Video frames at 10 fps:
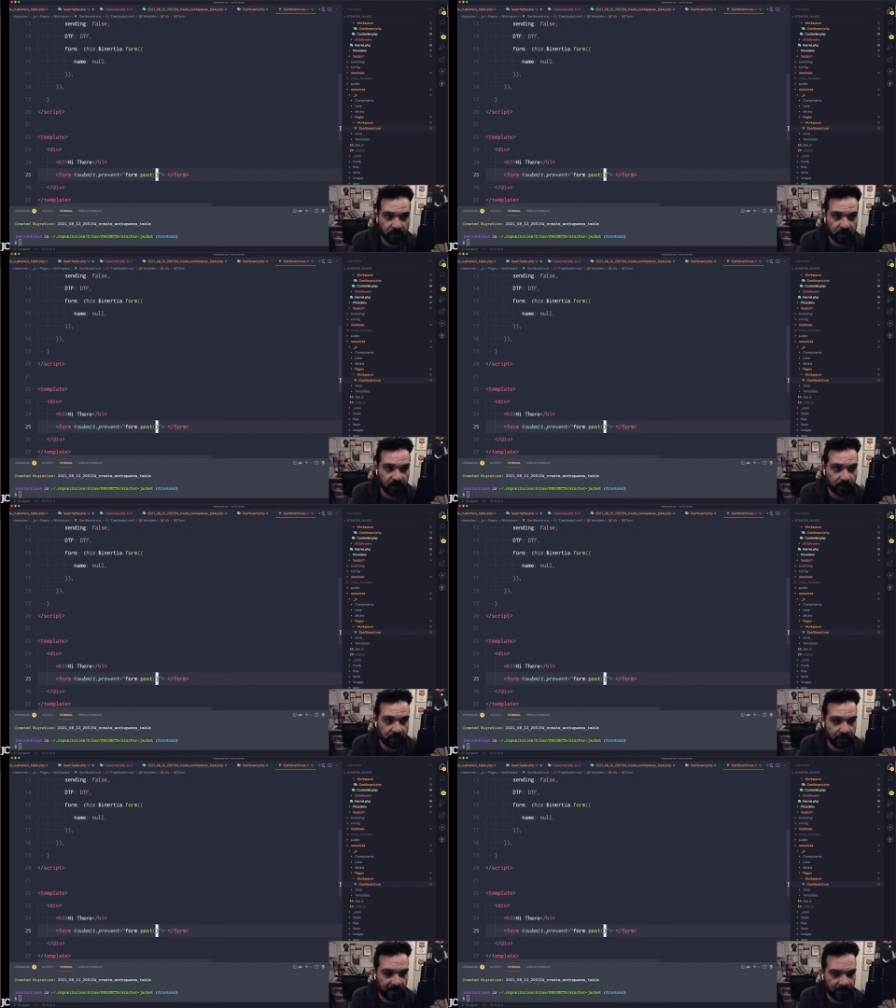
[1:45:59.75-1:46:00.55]
So I'm going
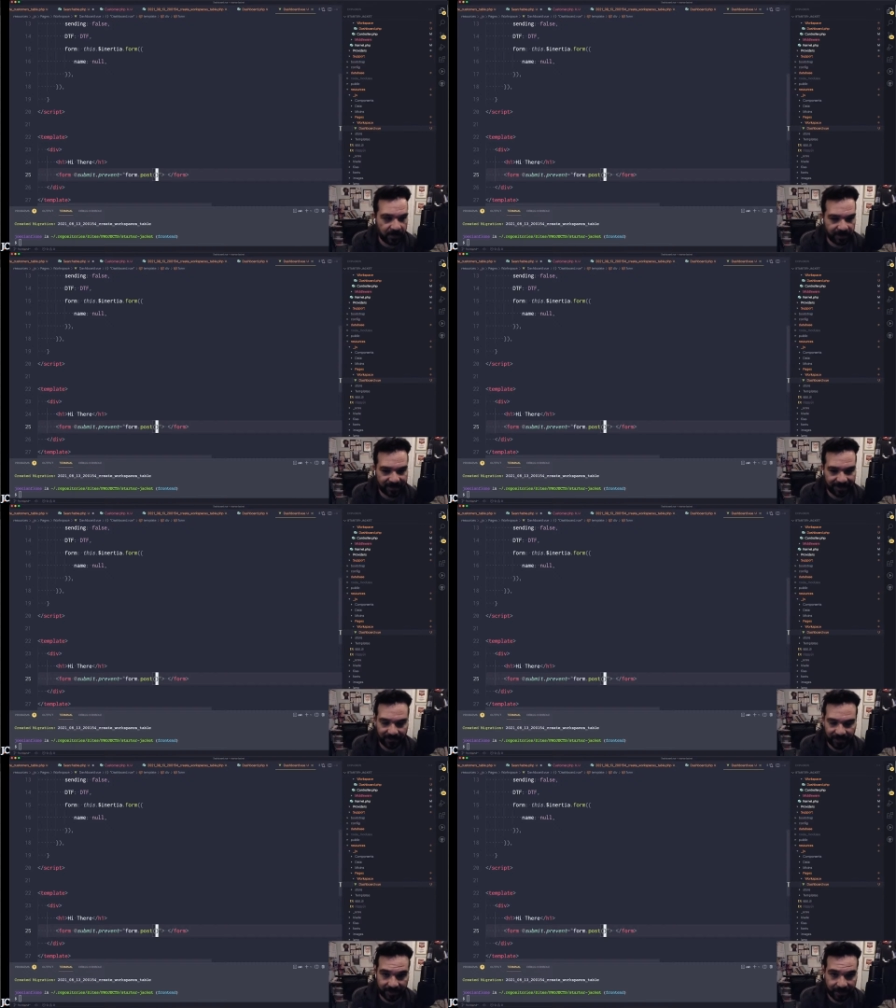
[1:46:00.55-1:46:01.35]
to probably make this
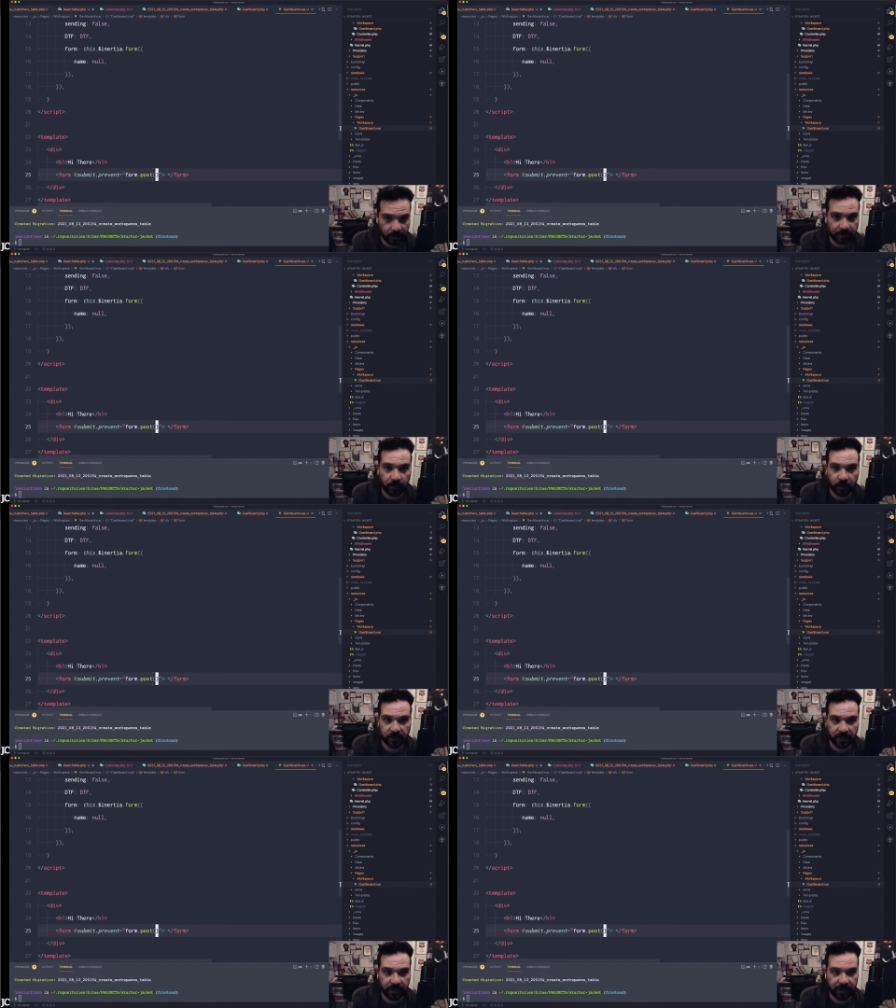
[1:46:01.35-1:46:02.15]
even a little bit more
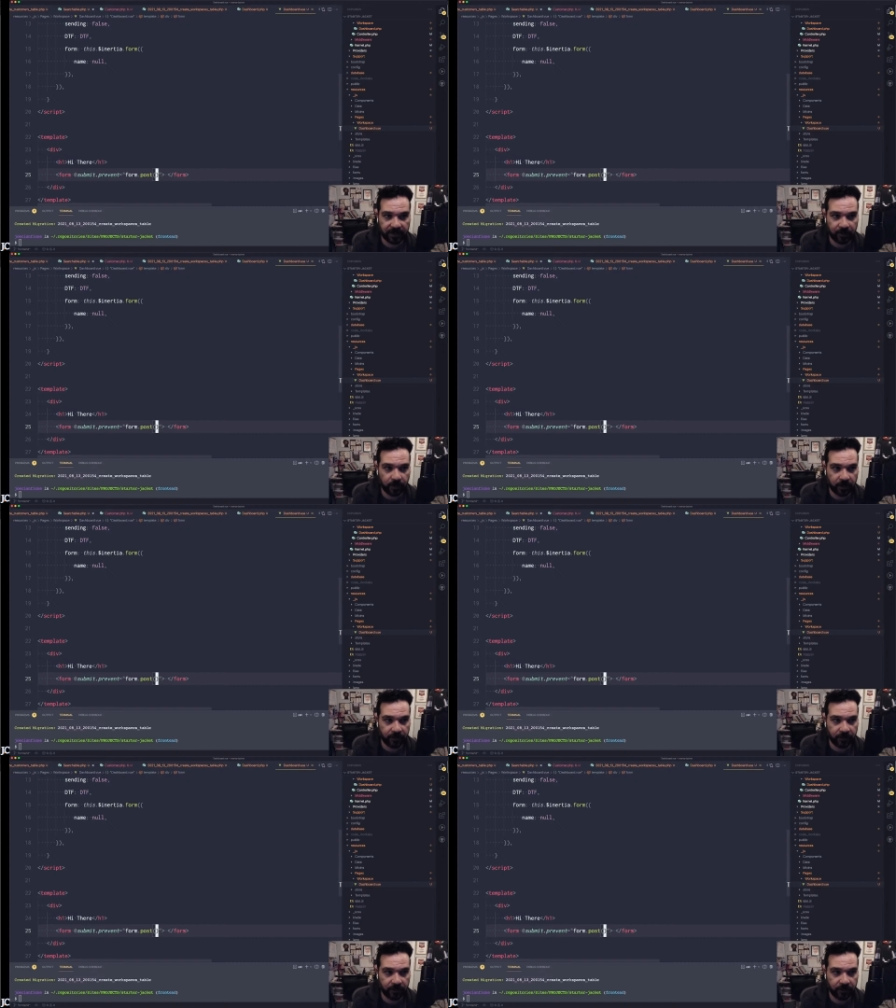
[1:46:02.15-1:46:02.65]
generic at some point in the